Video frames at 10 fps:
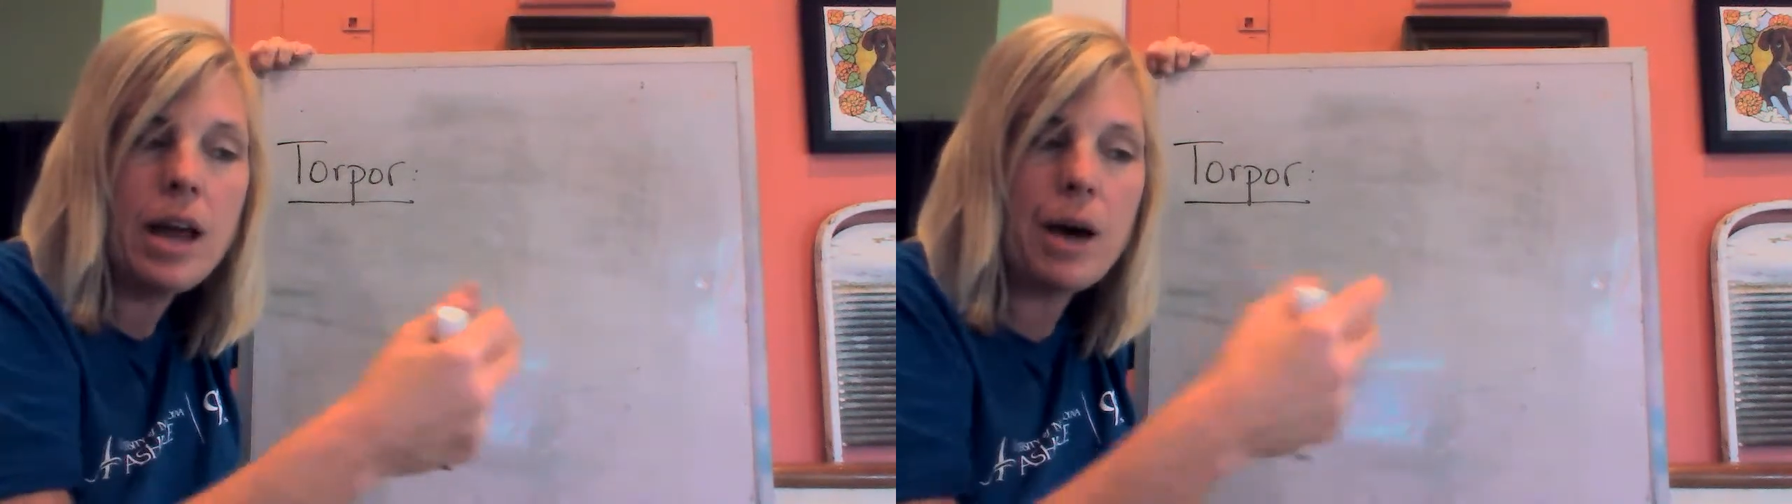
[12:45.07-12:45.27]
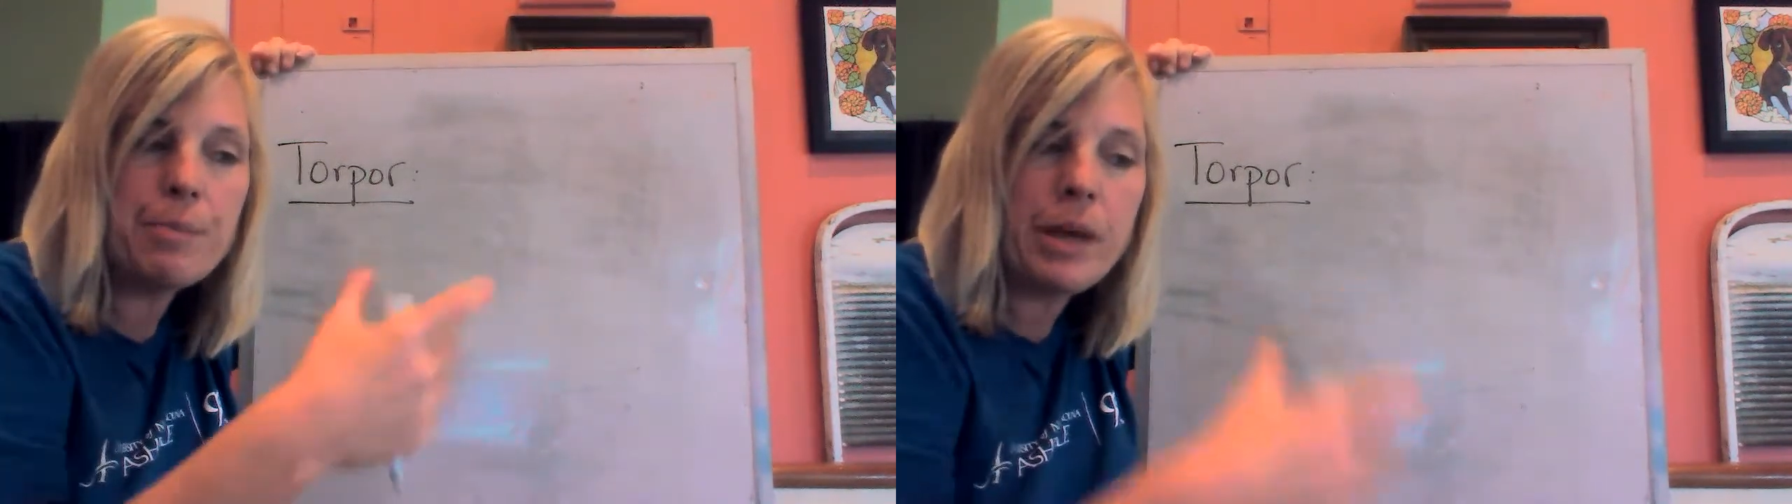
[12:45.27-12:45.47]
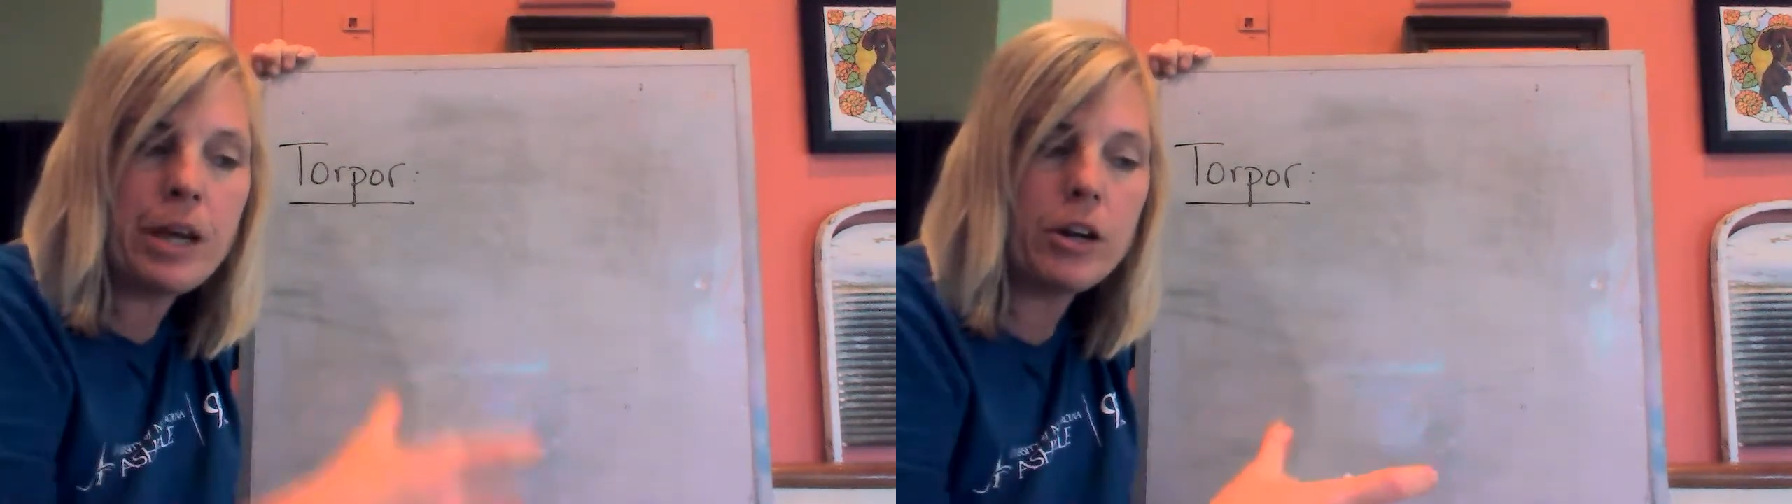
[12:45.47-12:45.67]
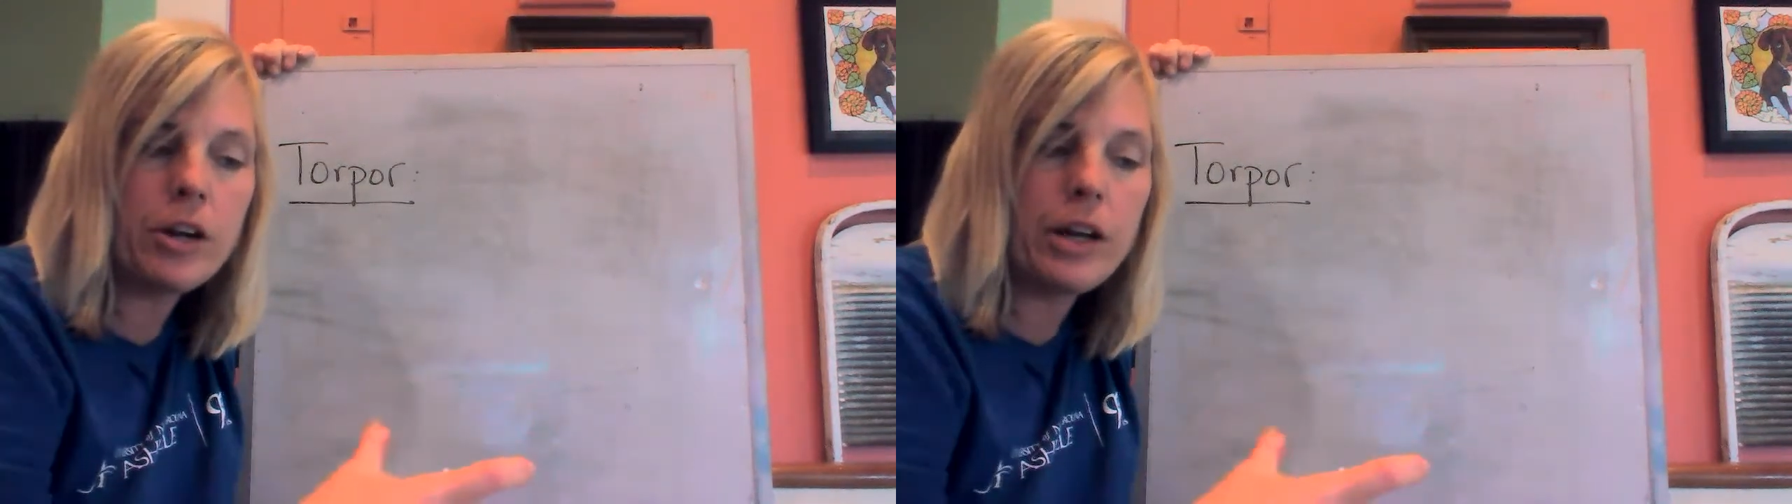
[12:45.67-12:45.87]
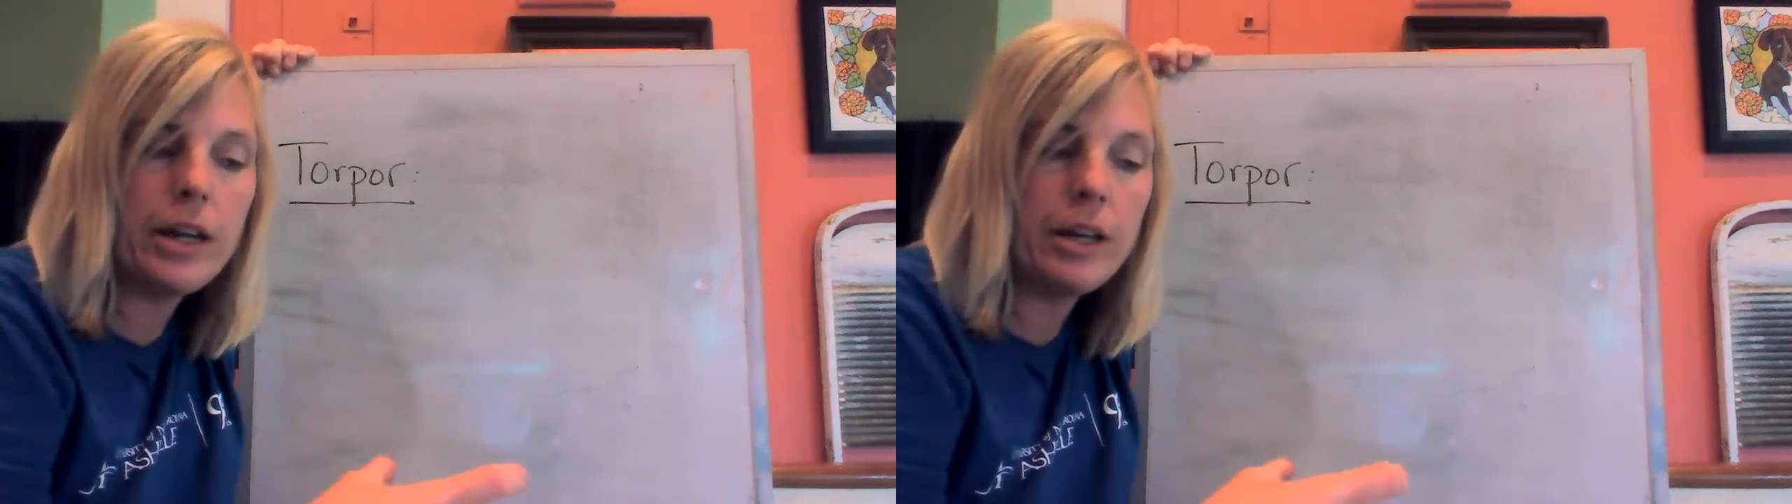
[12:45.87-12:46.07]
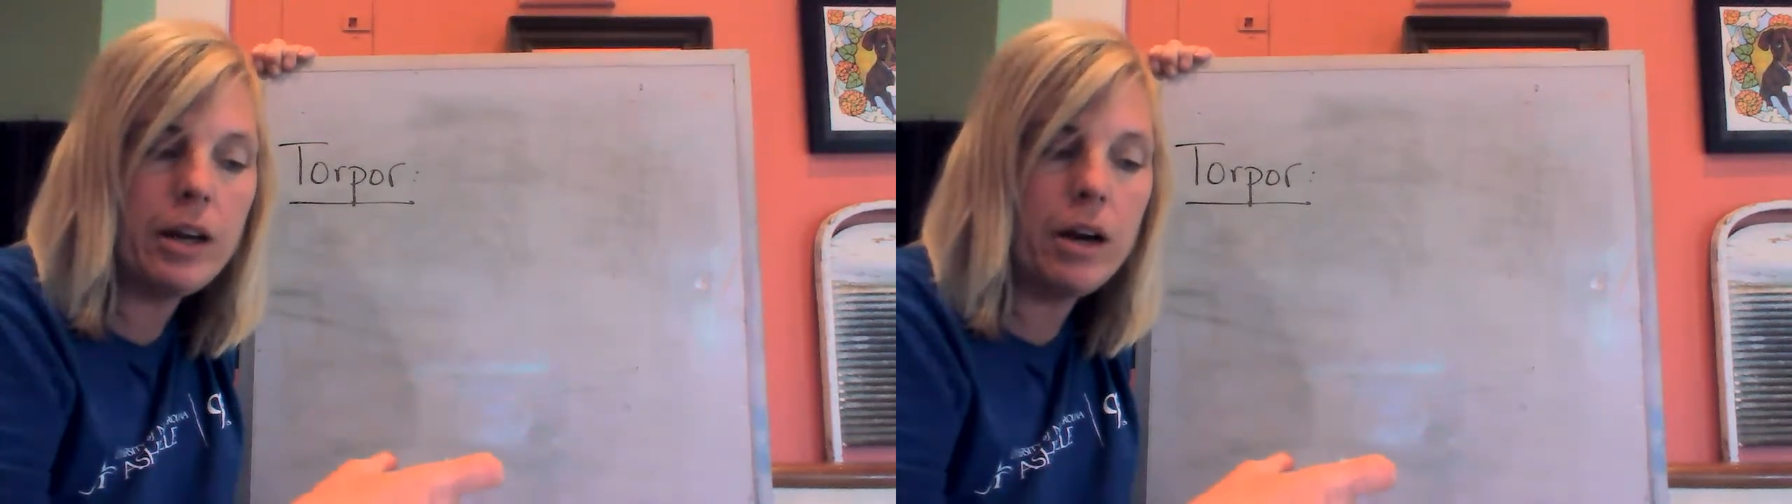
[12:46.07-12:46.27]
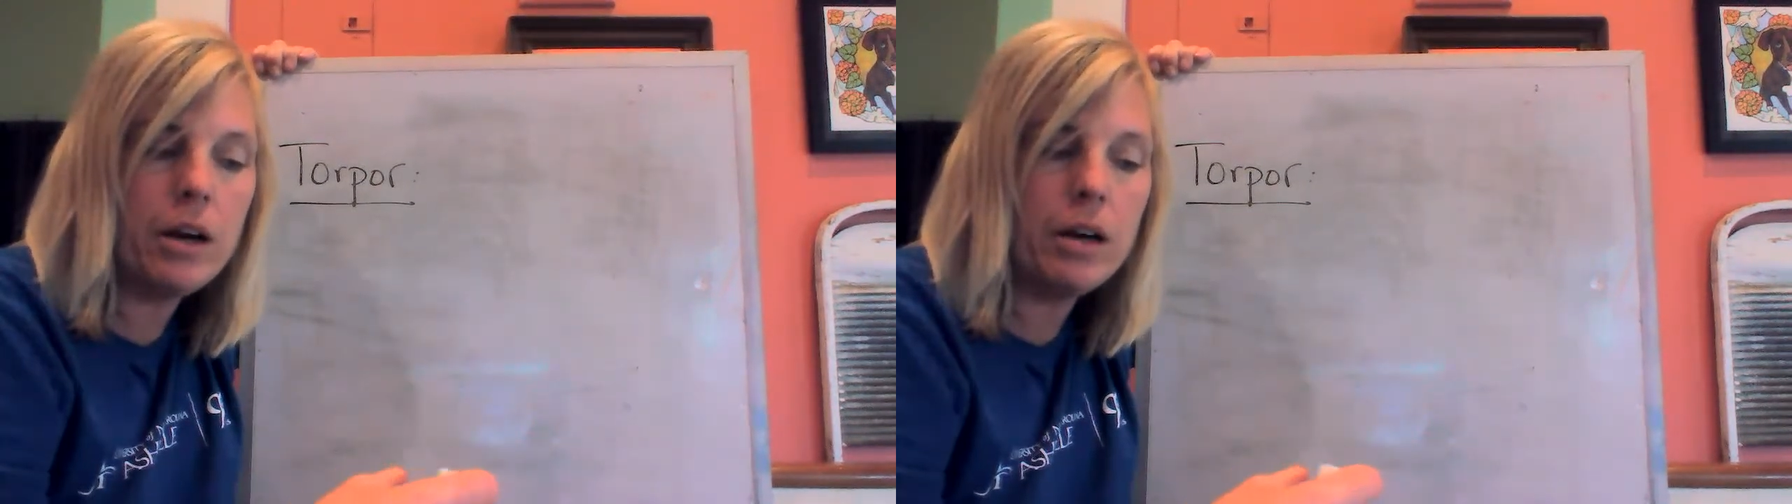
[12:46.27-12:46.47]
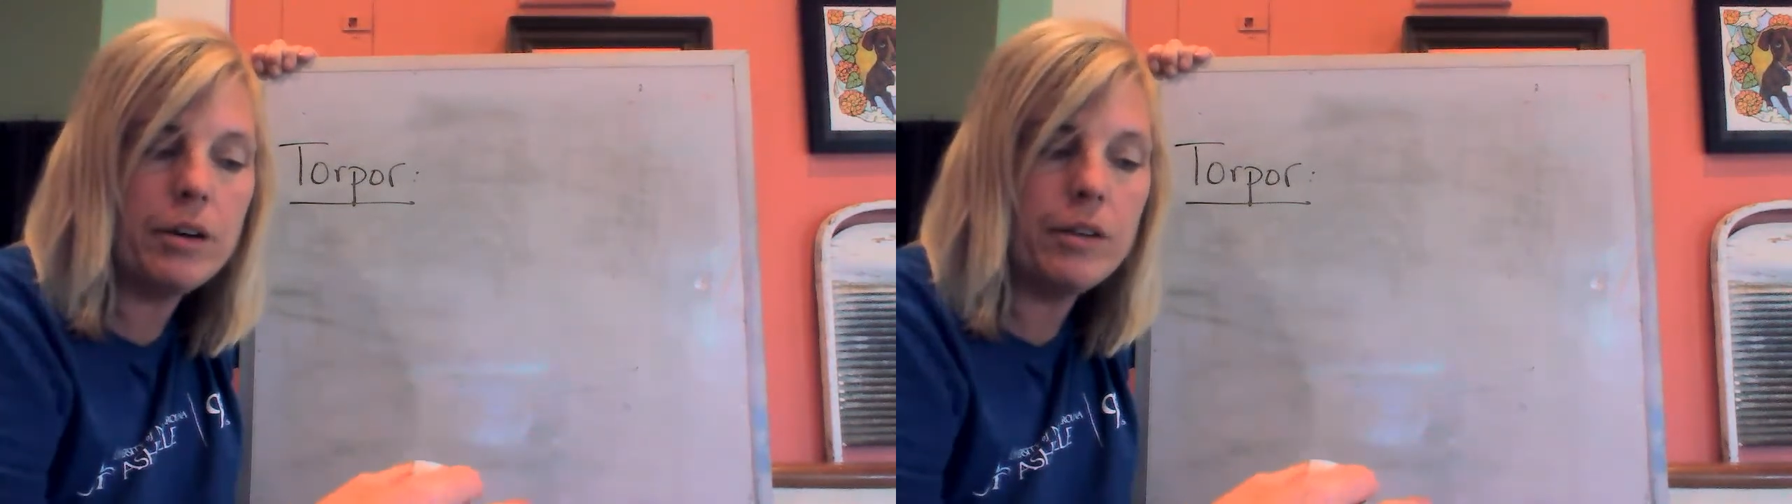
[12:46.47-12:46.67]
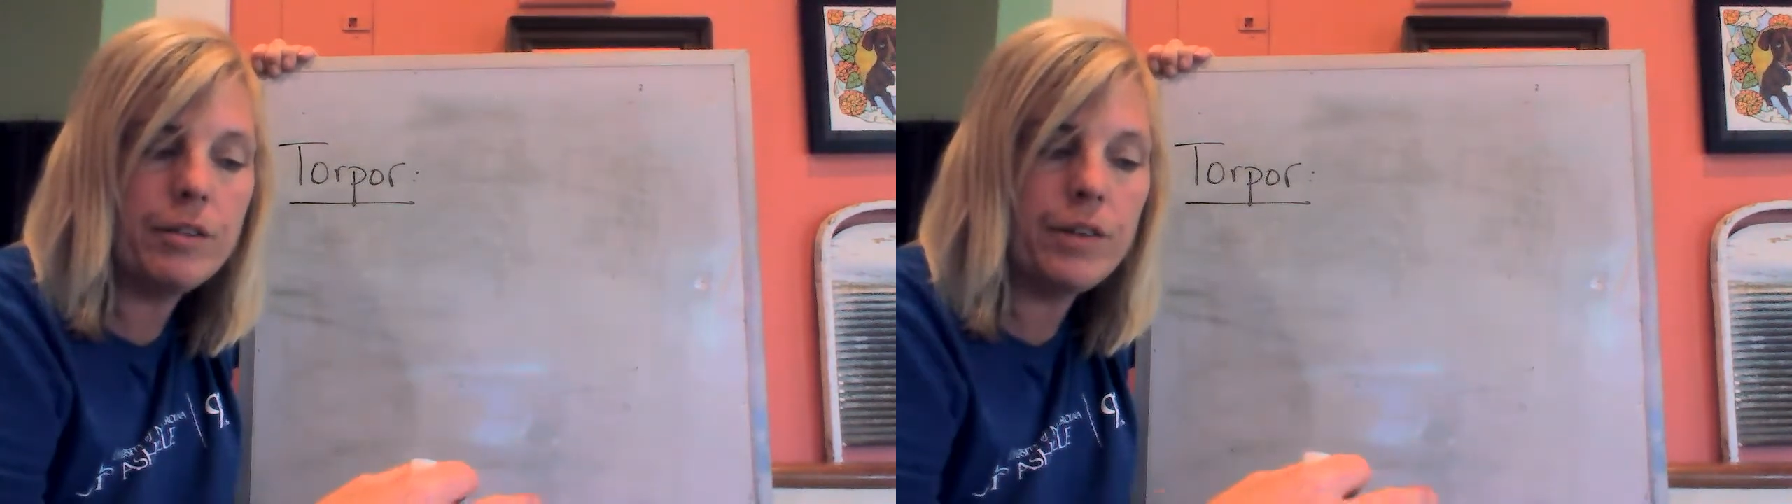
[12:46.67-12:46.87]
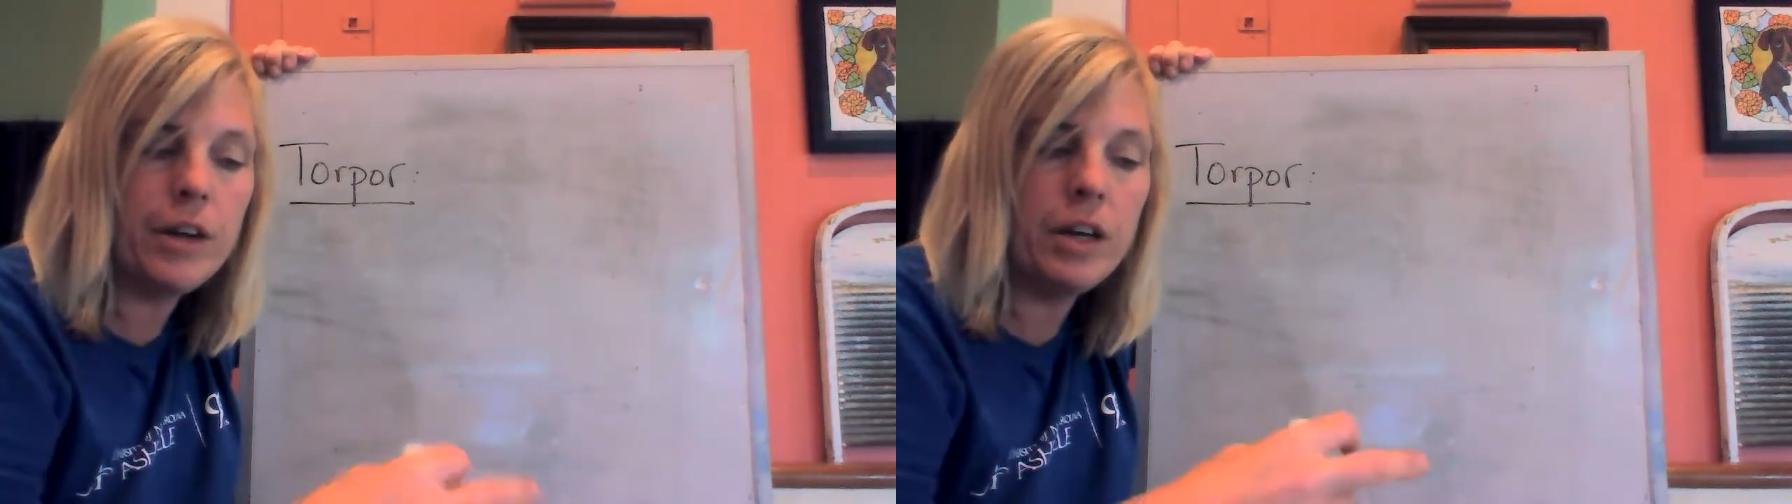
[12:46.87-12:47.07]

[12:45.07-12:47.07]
a period of